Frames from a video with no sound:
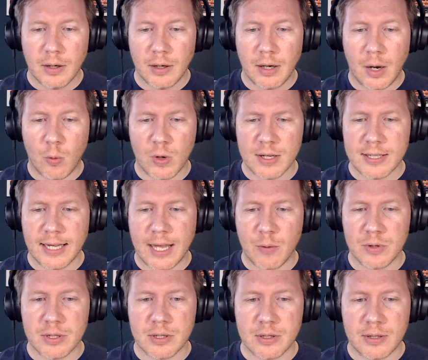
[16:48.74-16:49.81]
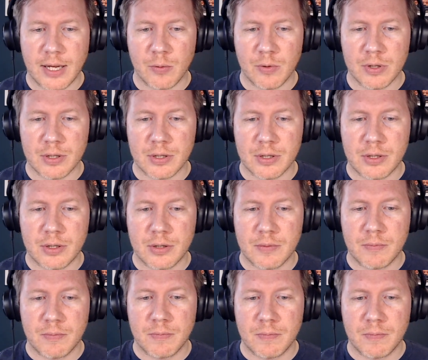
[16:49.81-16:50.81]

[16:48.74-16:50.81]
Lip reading: I want to say that was